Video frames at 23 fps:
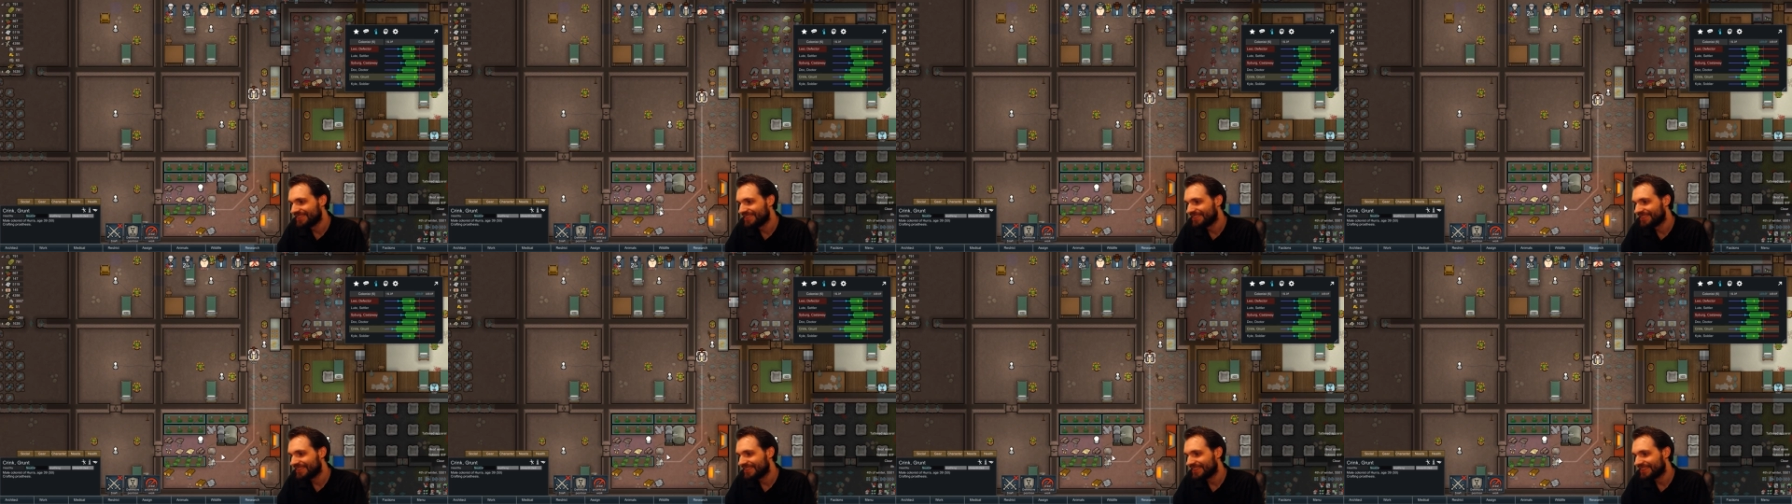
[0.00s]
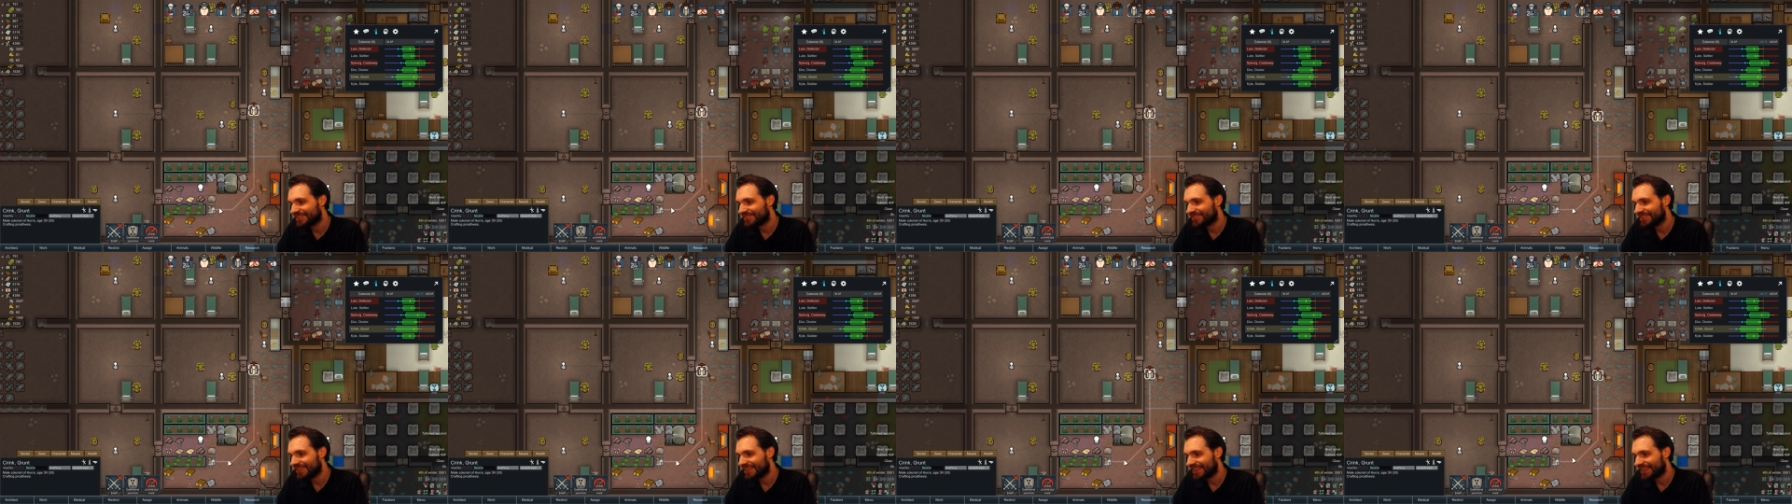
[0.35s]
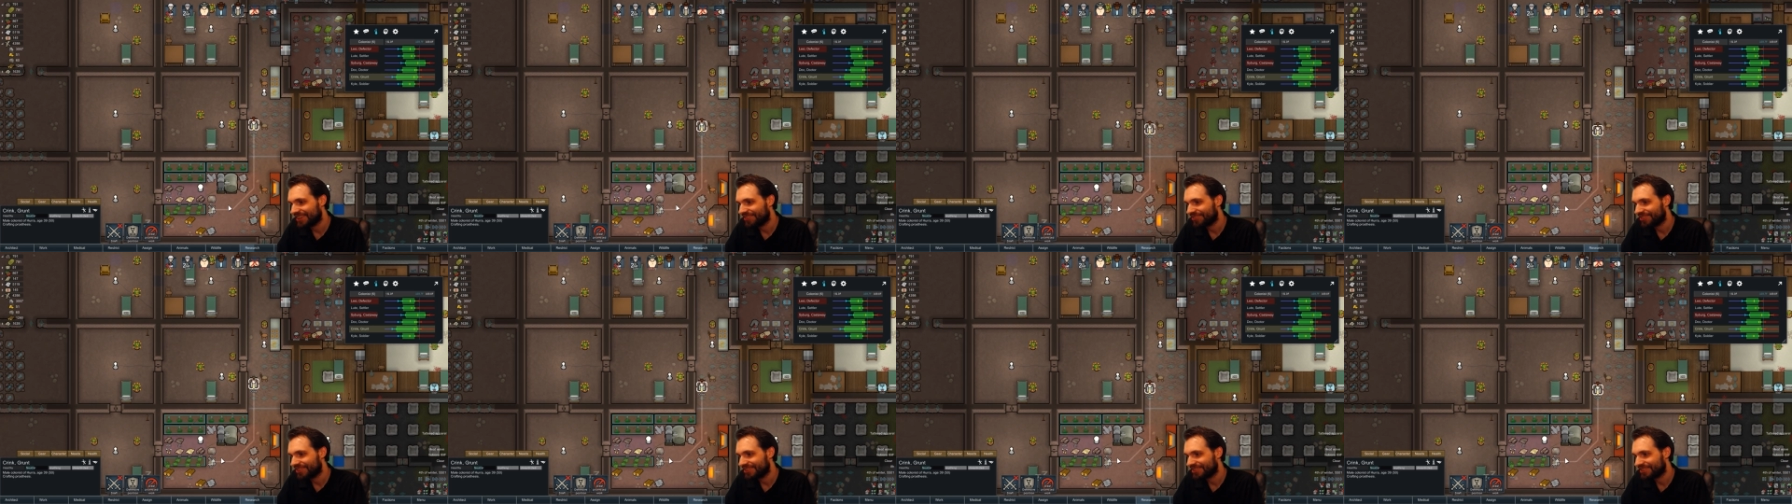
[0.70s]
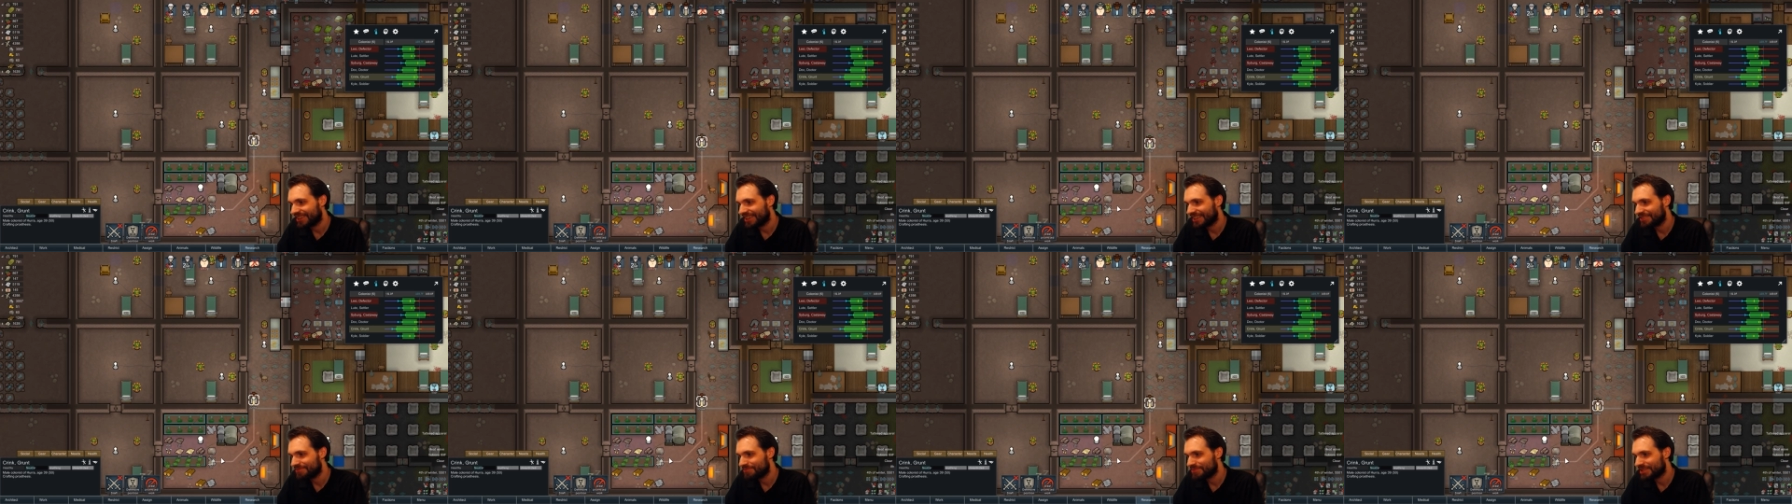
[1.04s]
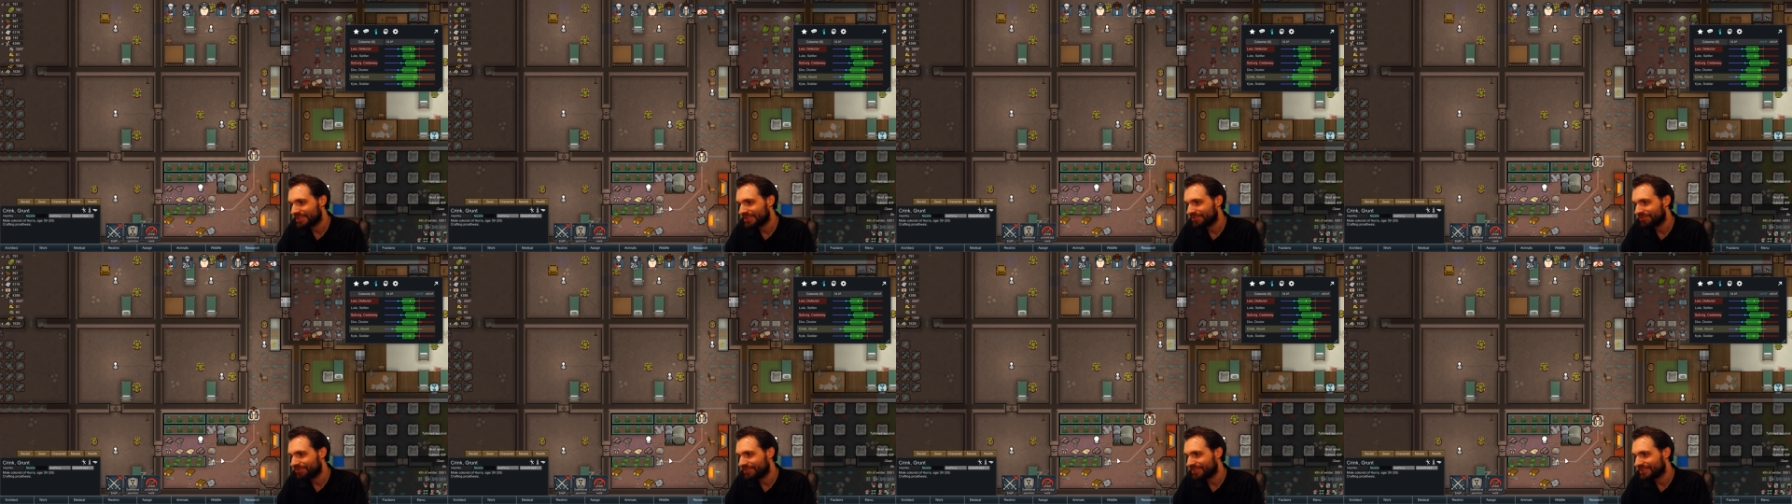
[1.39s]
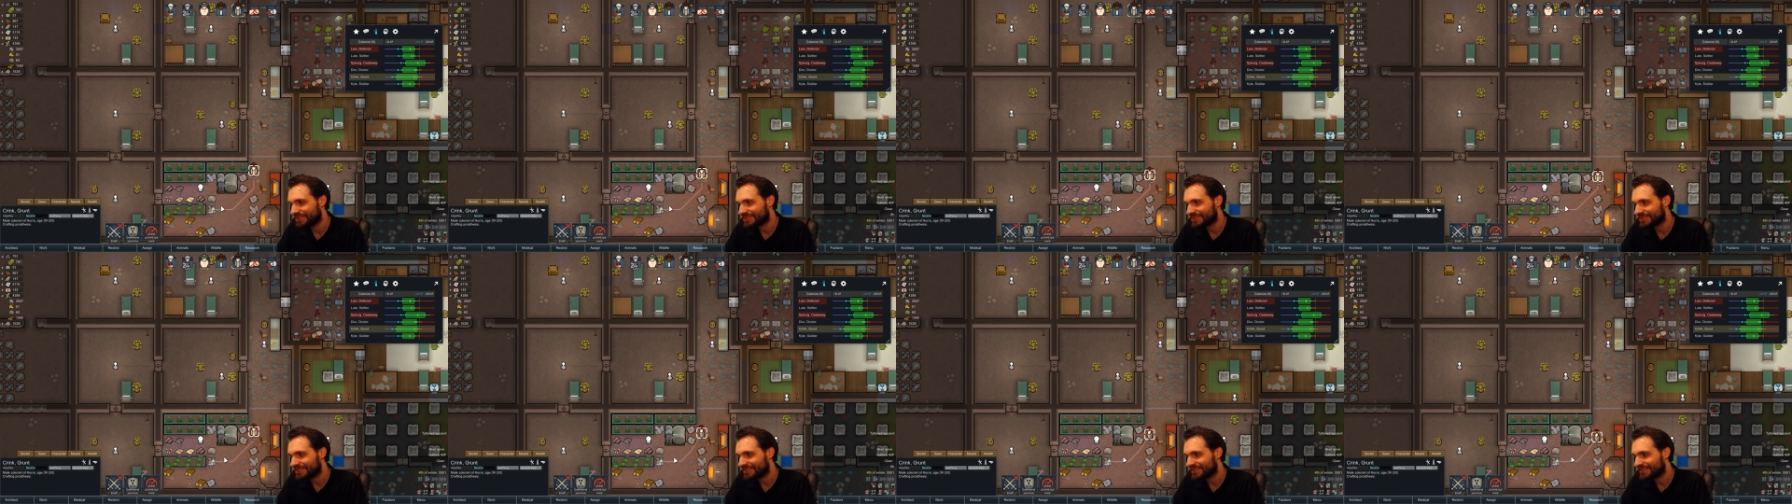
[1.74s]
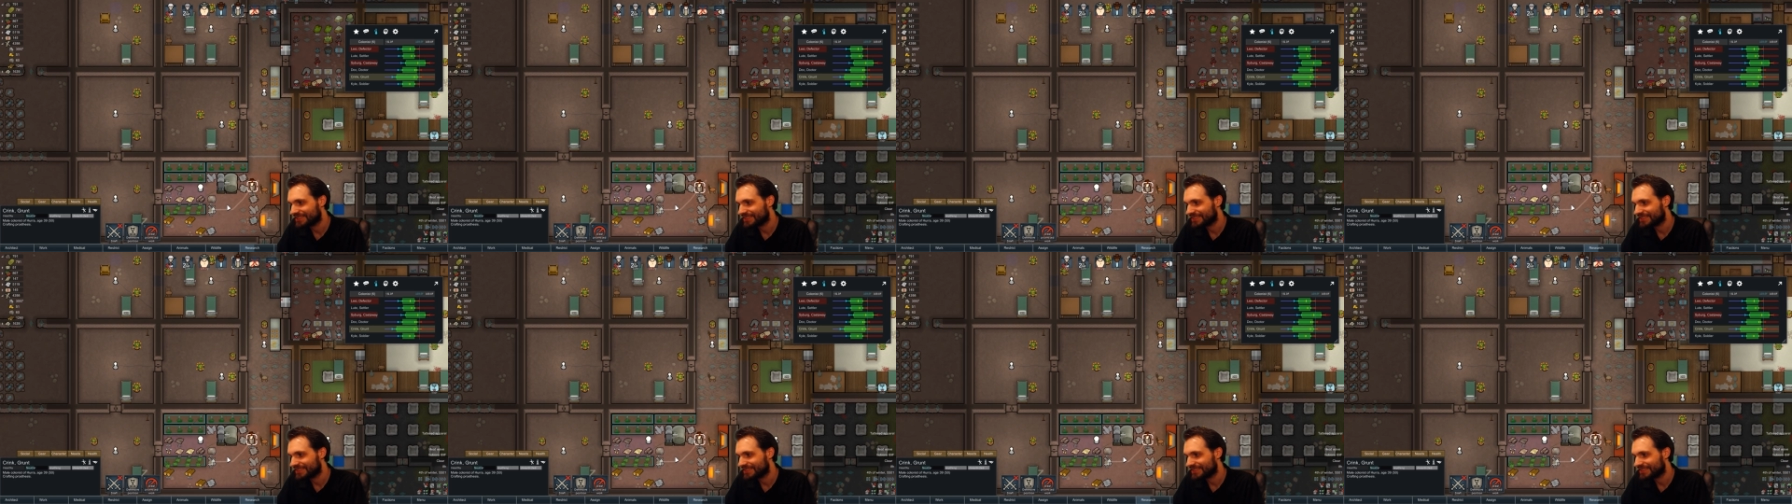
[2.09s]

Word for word: That's what I get for trying to be efficient.